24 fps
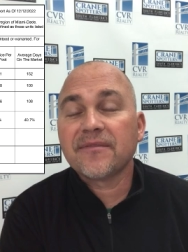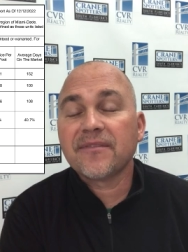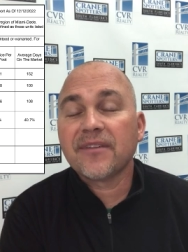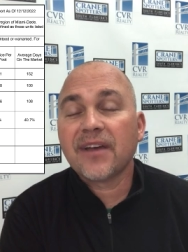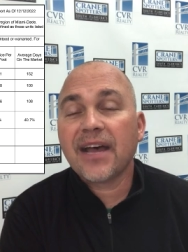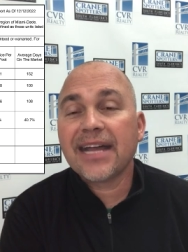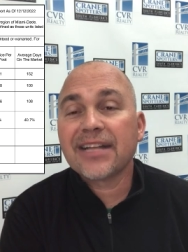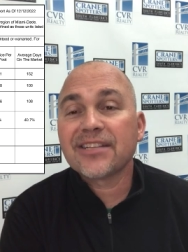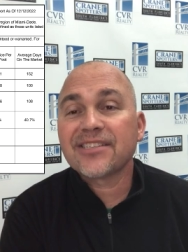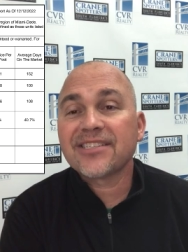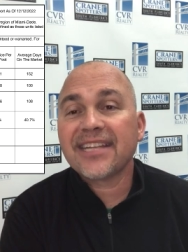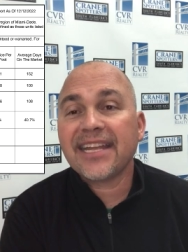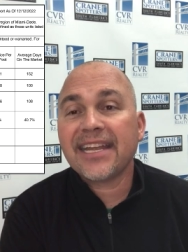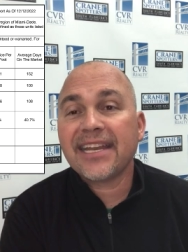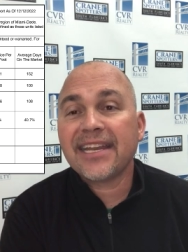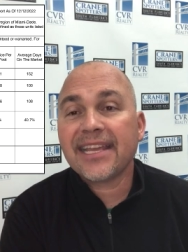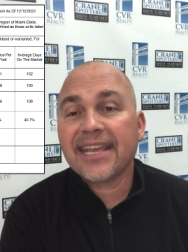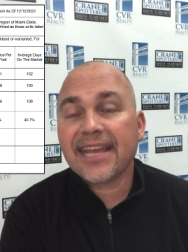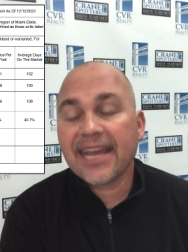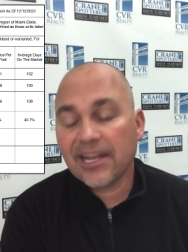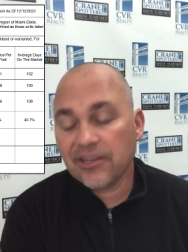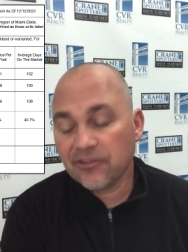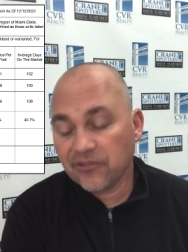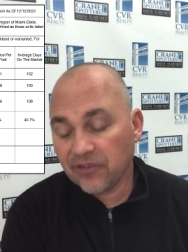of
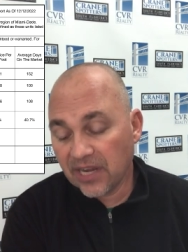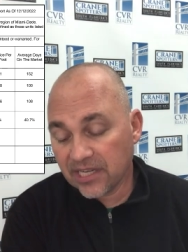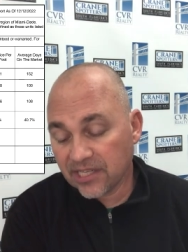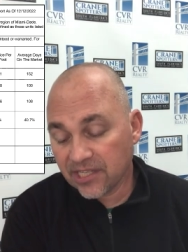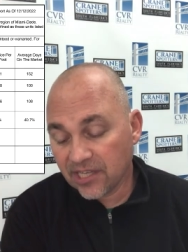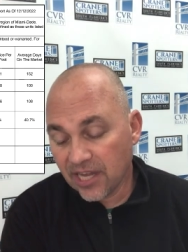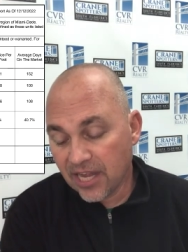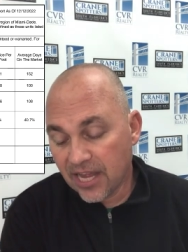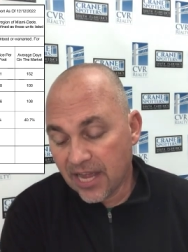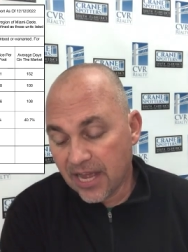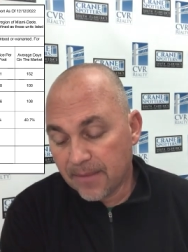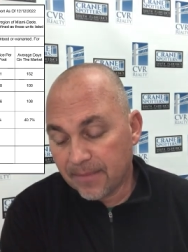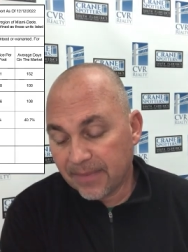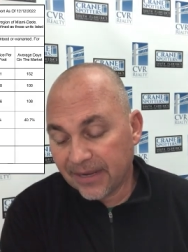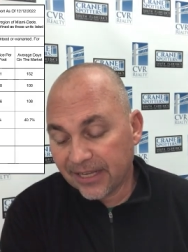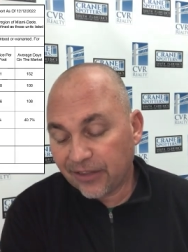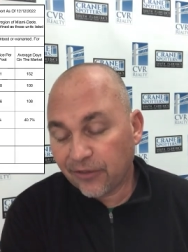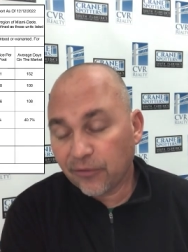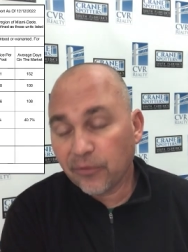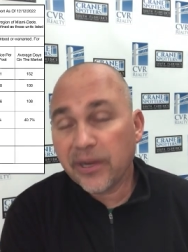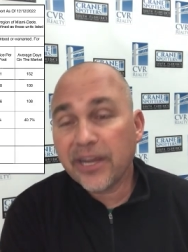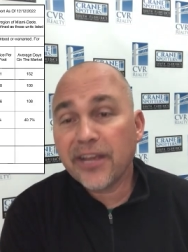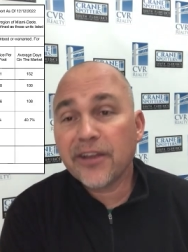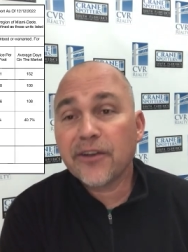outstanding contracts.
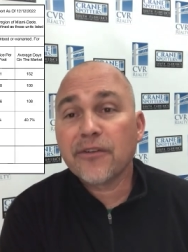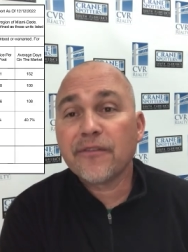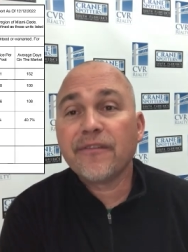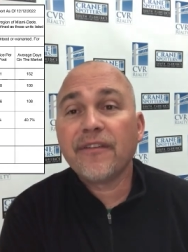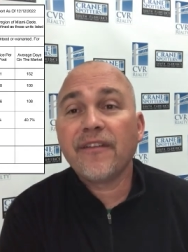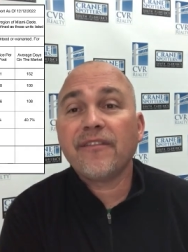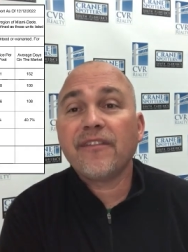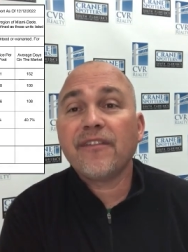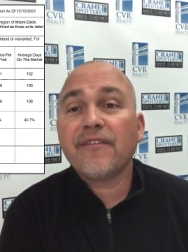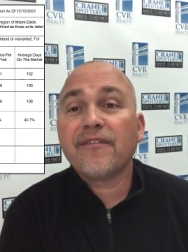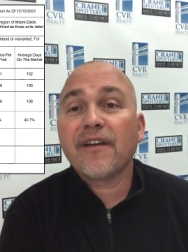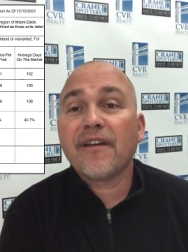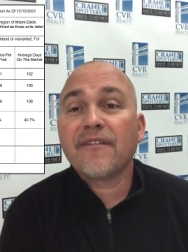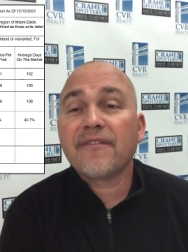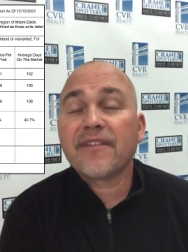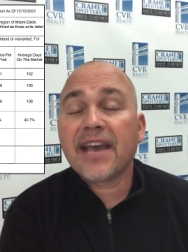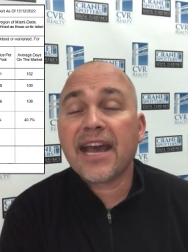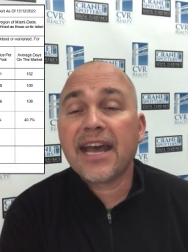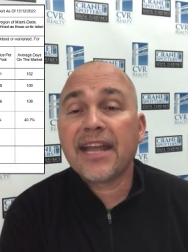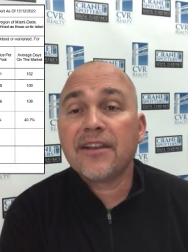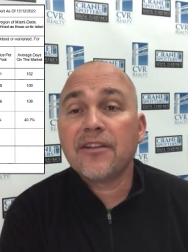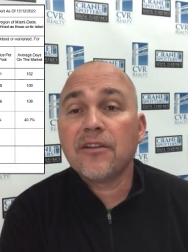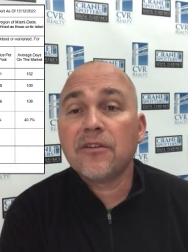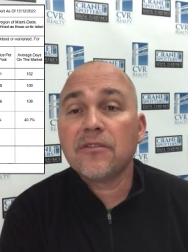About 355
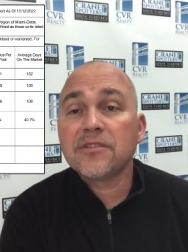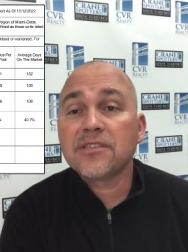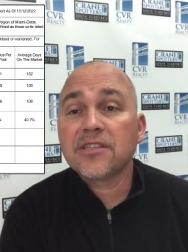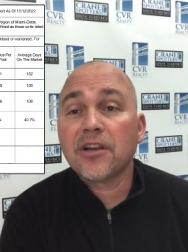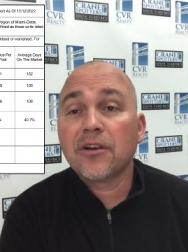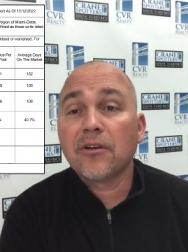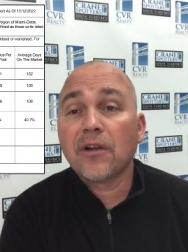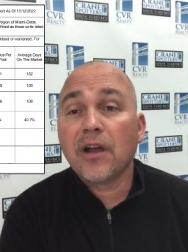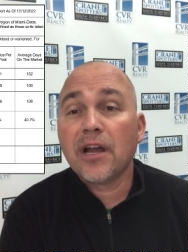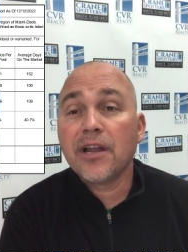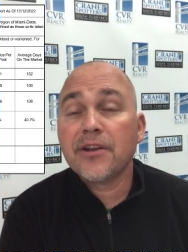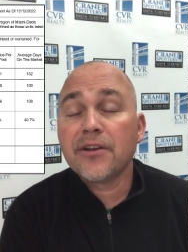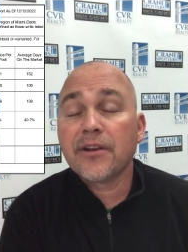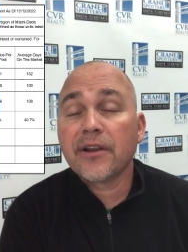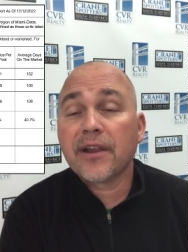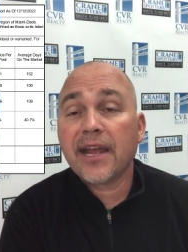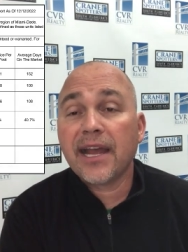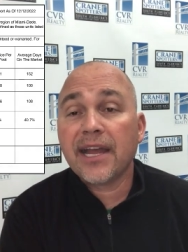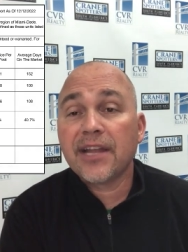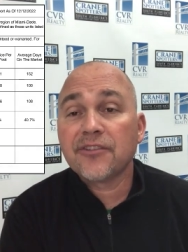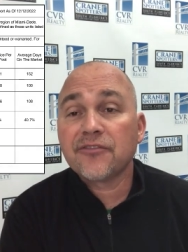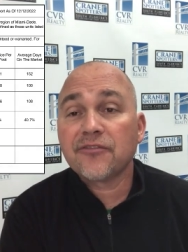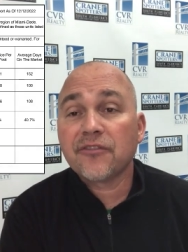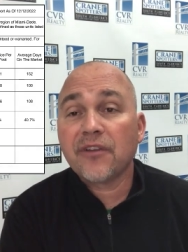condos are under
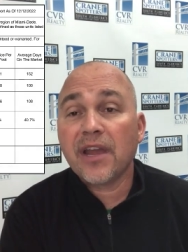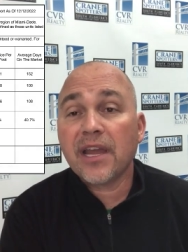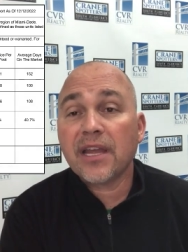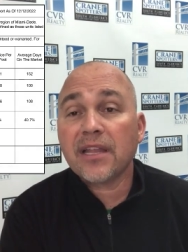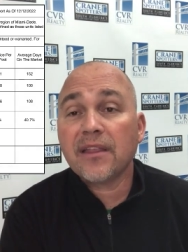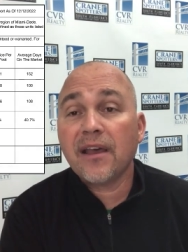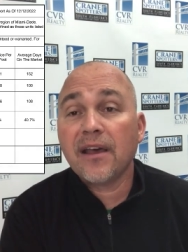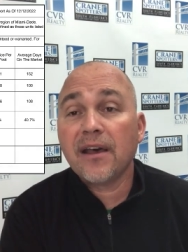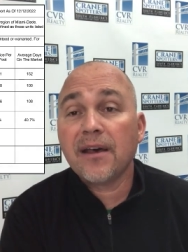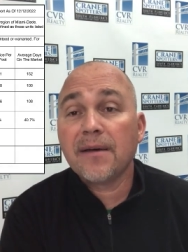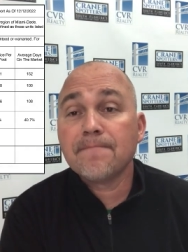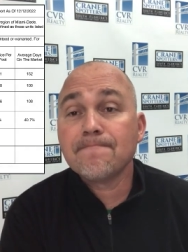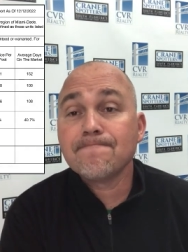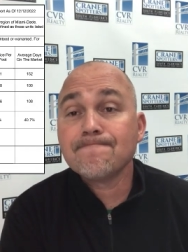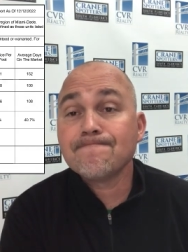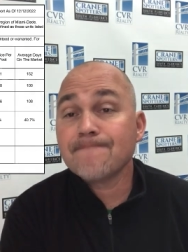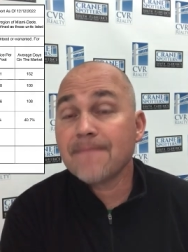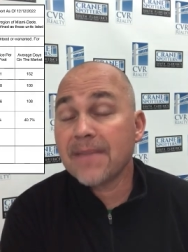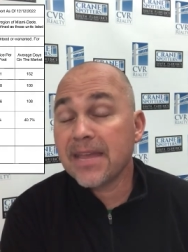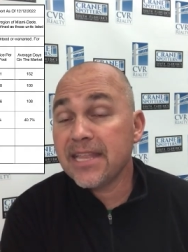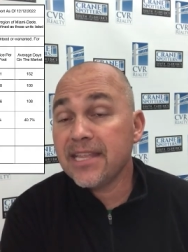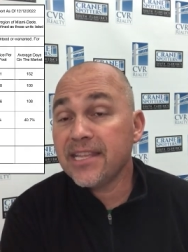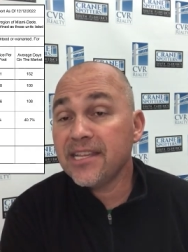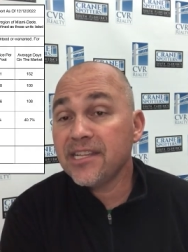contract,
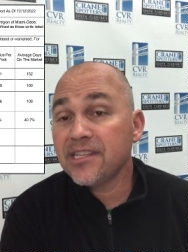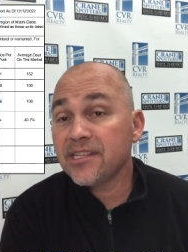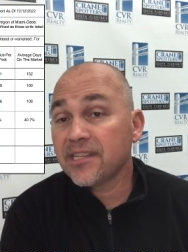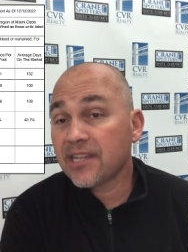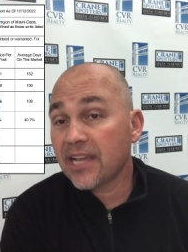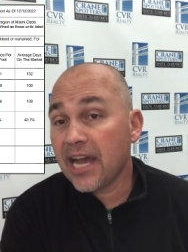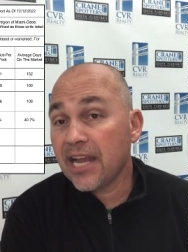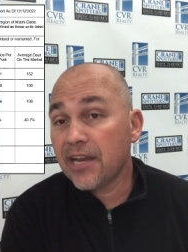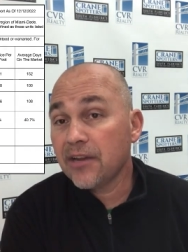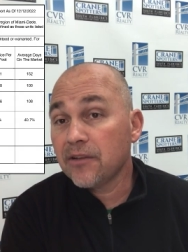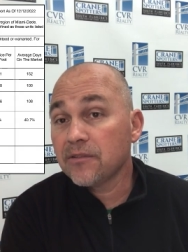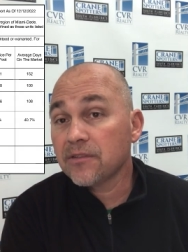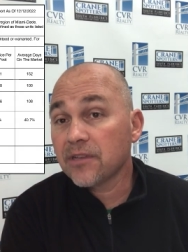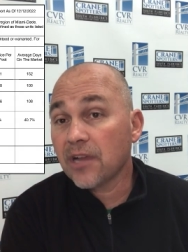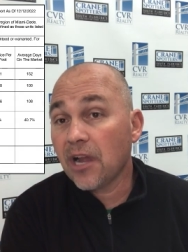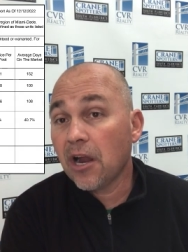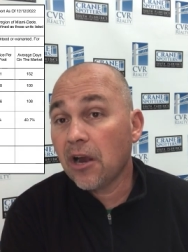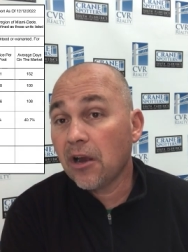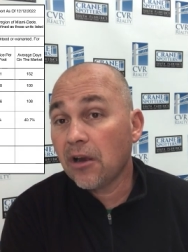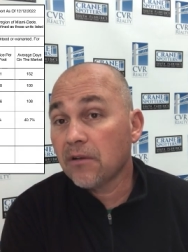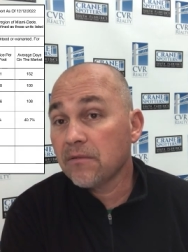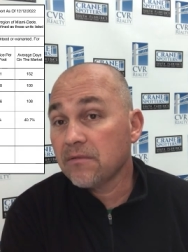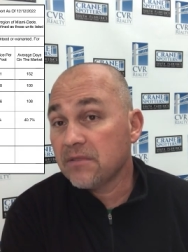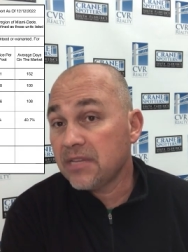and these condos
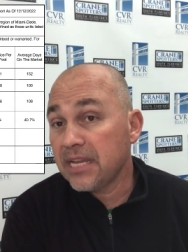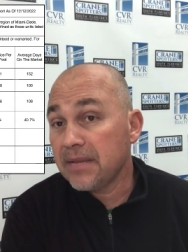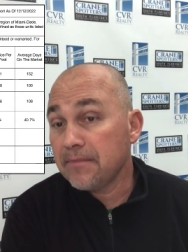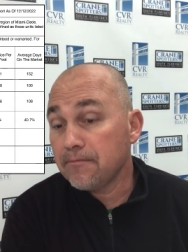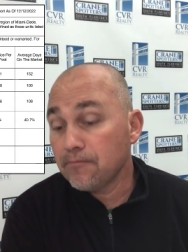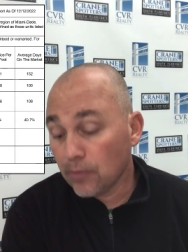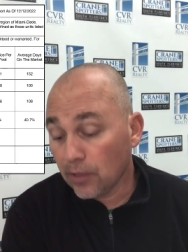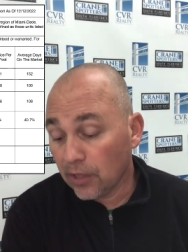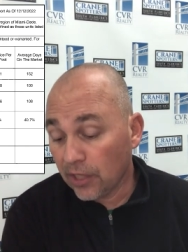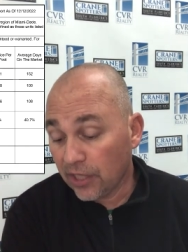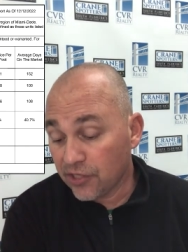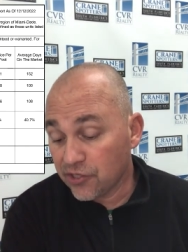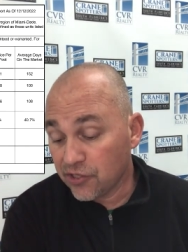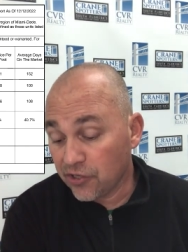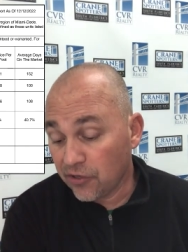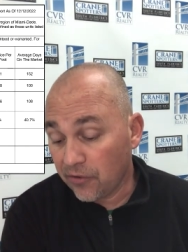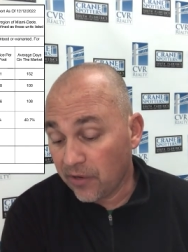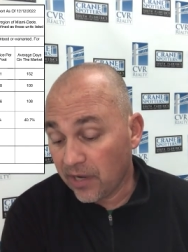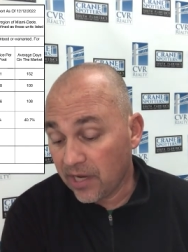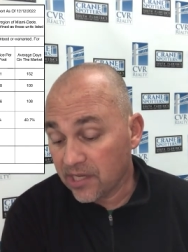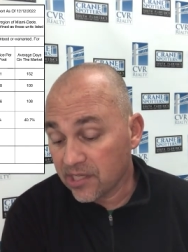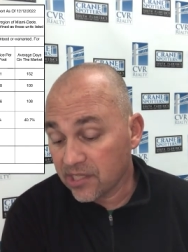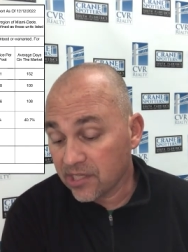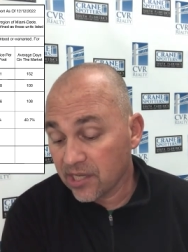are deemed
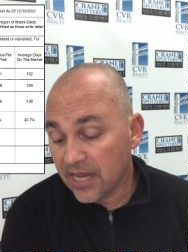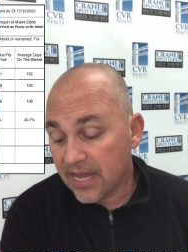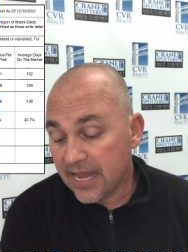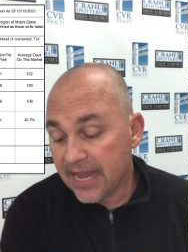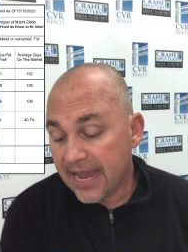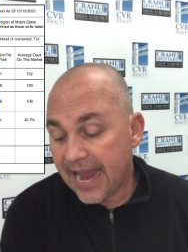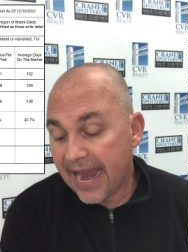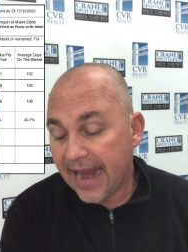luxurious.